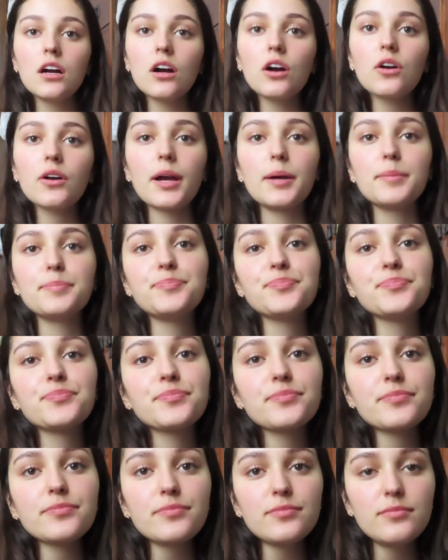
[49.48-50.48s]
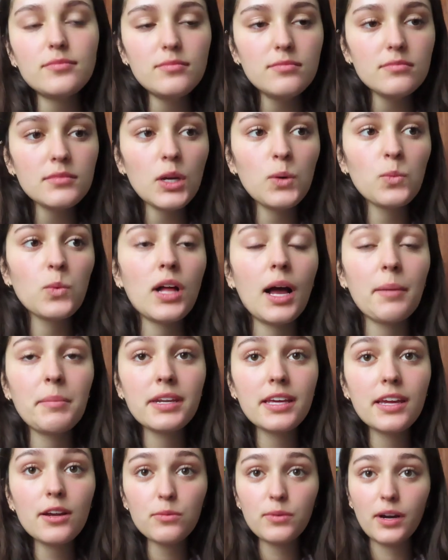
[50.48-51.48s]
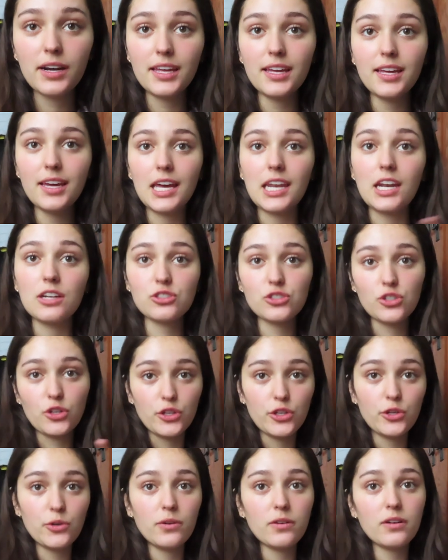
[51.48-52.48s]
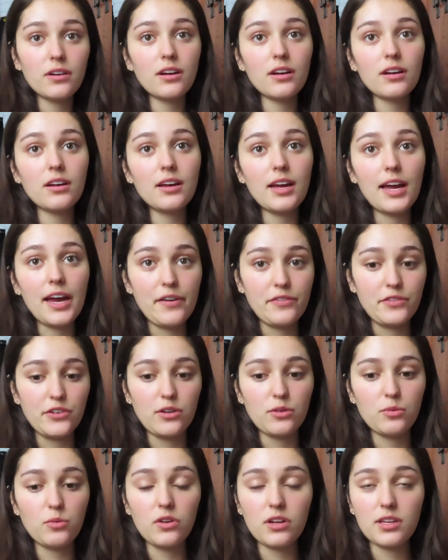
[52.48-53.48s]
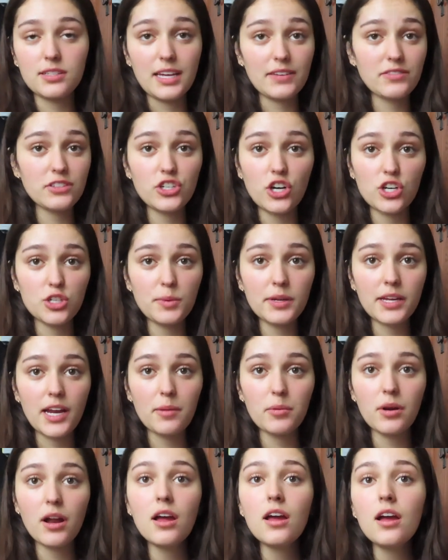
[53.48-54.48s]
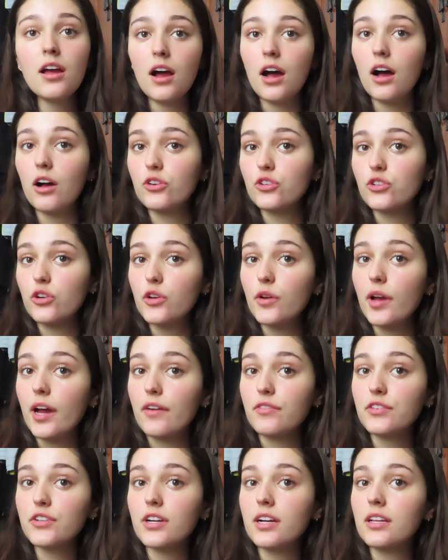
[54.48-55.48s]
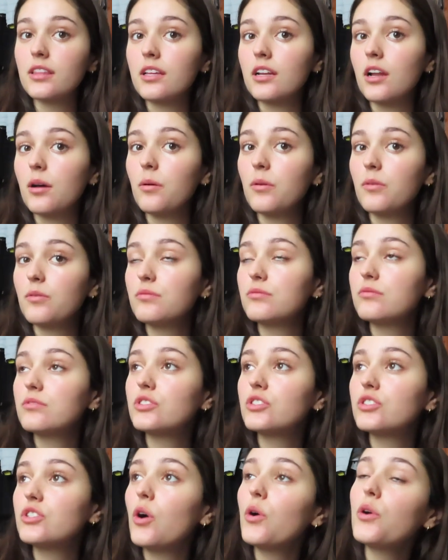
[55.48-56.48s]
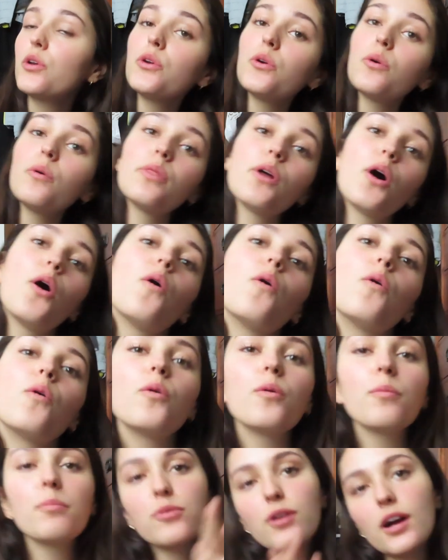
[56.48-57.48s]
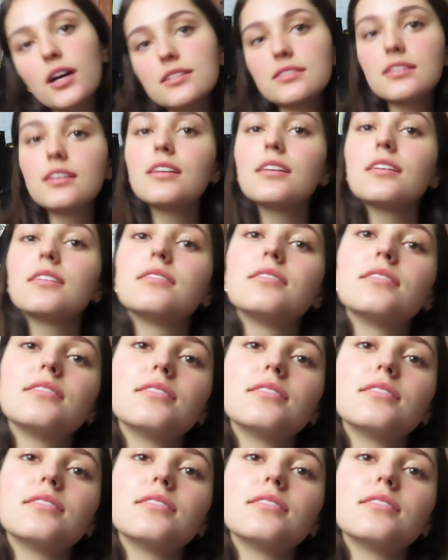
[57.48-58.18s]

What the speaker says: Okay. Well, I'm gonna get ready and I'll show you after. Well, because I have to charge my camera. I'll show you after and then I'll show you the whole process.